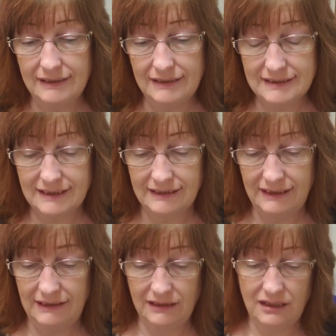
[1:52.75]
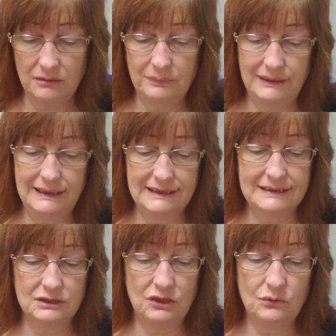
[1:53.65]
This Canadian company
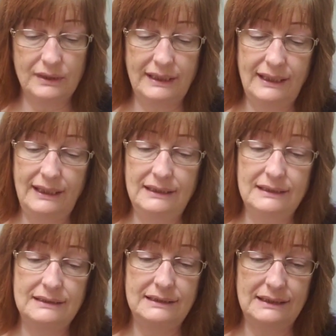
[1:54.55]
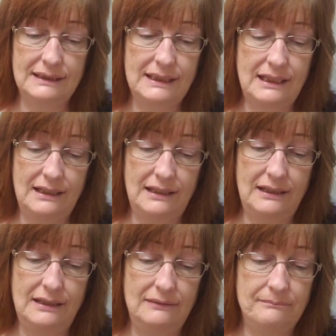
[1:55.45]
is located
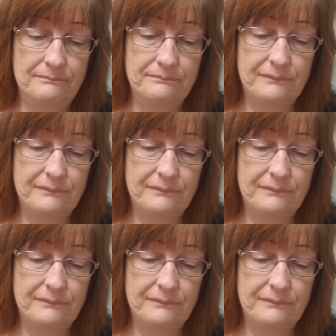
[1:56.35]
um,